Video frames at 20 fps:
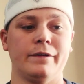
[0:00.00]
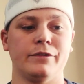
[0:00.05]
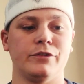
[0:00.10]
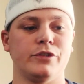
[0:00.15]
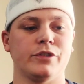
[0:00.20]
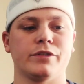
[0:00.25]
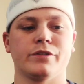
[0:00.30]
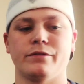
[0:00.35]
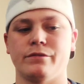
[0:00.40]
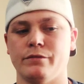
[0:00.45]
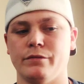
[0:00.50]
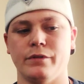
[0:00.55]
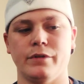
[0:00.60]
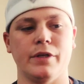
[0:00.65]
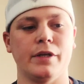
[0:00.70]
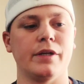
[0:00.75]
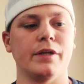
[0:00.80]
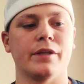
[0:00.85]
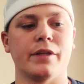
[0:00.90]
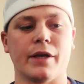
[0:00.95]
just
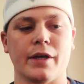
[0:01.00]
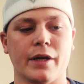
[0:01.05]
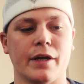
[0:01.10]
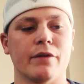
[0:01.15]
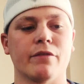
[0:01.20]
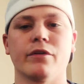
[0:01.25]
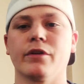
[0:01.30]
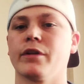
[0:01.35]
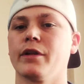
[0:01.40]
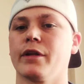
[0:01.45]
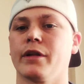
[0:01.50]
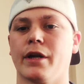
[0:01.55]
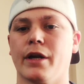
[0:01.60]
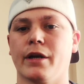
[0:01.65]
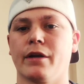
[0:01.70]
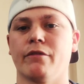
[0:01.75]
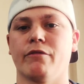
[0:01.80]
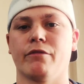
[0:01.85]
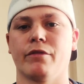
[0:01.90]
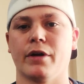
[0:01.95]
anything and everything that I
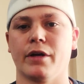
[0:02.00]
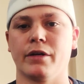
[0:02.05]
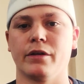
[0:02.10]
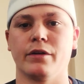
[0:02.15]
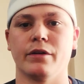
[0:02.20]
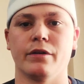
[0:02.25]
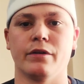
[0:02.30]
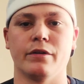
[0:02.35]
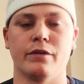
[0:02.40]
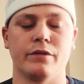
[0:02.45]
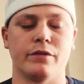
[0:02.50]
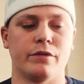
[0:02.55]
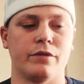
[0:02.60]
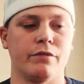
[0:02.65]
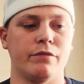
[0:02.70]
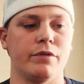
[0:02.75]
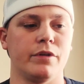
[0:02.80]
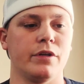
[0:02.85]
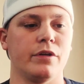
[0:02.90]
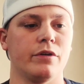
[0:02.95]
can find to
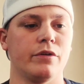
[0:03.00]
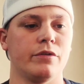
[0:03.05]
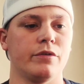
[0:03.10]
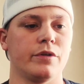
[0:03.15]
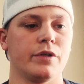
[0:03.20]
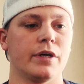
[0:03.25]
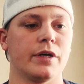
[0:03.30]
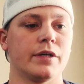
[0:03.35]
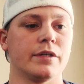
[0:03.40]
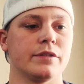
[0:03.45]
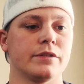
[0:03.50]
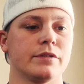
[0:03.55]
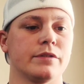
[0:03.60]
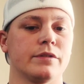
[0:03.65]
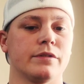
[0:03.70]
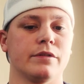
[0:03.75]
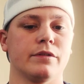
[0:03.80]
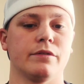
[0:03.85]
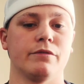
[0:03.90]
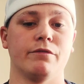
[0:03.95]
video
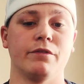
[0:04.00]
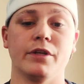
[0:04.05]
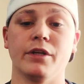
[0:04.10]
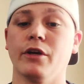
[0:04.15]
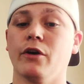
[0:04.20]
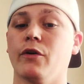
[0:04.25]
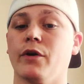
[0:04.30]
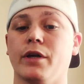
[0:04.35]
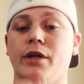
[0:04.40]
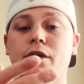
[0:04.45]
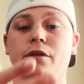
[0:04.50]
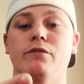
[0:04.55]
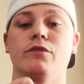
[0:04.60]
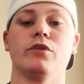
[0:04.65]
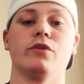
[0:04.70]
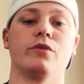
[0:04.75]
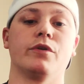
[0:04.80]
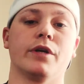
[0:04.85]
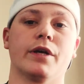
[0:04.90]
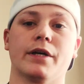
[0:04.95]
and give to
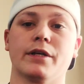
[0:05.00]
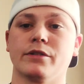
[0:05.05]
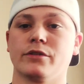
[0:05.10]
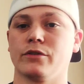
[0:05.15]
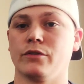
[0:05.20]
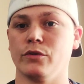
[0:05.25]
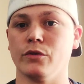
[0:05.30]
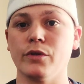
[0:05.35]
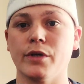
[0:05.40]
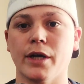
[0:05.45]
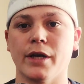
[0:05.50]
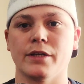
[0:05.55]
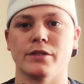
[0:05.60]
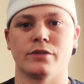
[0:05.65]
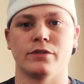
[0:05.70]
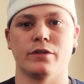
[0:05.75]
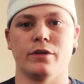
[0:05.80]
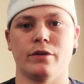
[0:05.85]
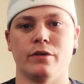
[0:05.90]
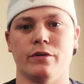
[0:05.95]
you guys, so you
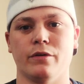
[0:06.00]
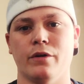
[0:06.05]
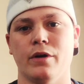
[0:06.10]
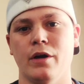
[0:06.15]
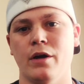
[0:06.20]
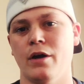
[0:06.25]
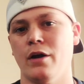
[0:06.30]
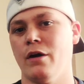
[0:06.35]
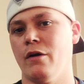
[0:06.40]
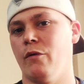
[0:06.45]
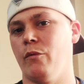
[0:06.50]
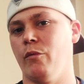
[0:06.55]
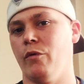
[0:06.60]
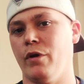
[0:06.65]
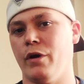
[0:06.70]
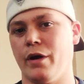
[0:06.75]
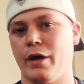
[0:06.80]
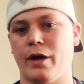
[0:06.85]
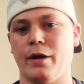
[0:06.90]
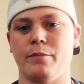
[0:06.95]
guys know
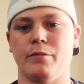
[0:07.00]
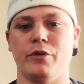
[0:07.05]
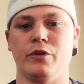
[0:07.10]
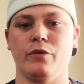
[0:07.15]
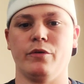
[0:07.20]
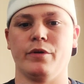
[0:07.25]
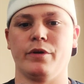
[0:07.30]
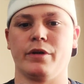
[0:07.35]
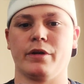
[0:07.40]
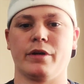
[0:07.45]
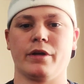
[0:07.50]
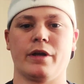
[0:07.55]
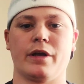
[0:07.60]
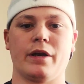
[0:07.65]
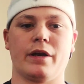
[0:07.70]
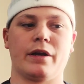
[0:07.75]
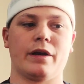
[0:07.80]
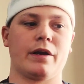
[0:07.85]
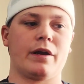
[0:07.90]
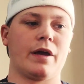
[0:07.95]
what I'm doing
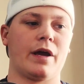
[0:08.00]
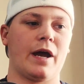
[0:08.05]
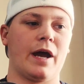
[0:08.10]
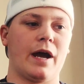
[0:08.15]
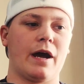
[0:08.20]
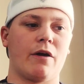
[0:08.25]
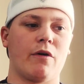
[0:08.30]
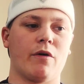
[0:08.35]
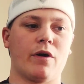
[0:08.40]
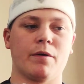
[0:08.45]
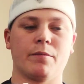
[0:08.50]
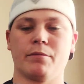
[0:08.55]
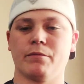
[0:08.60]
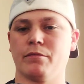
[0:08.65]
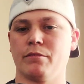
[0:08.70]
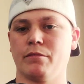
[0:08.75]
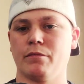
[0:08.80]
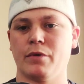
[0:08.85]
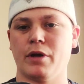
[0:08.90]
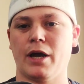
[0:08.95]
and how
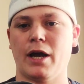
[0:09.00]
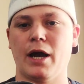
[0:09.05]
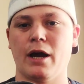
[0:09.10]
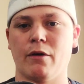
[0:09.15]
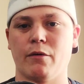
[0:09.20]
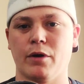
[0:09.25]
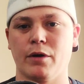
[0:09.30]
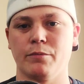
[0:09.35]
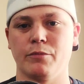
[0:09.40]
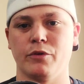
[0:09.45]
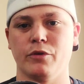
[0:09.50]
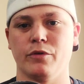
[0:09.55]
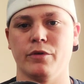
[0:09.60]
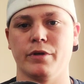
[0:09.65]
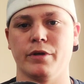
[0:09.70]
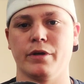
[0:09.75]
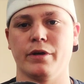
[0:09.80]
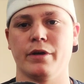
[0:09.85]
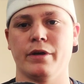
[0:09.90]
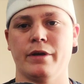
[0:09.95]
I'm
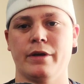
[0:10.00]
doing